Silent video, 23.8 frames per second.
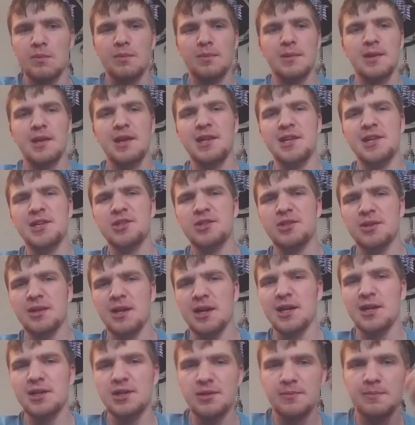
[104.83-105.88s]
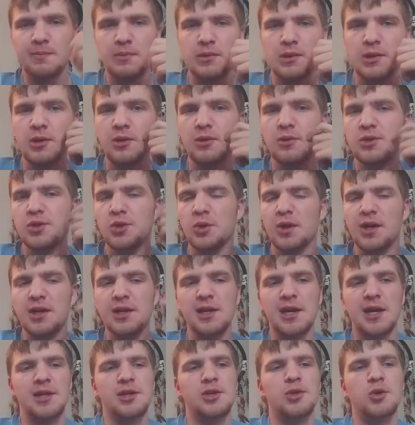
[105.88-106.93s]
It is. I do enjoy it.
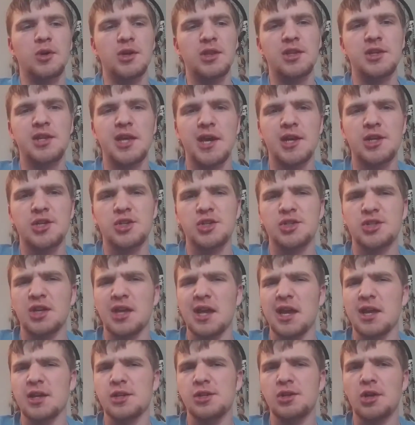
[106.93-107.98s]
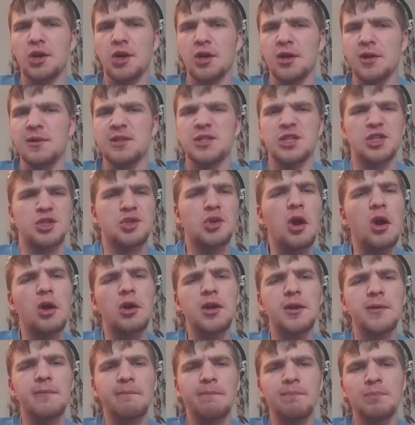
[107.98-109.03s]
I enjoy the textures. I like a dark. It's a
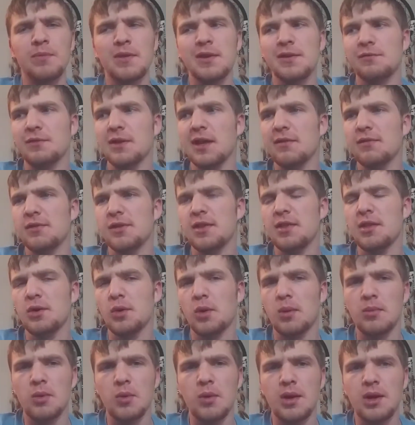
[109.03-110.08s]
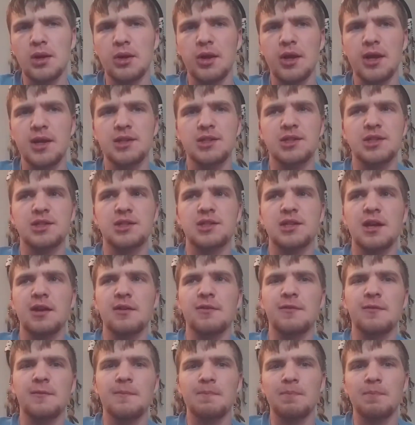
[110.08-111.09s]
stronger flavor than the normal wintergreens and stuff.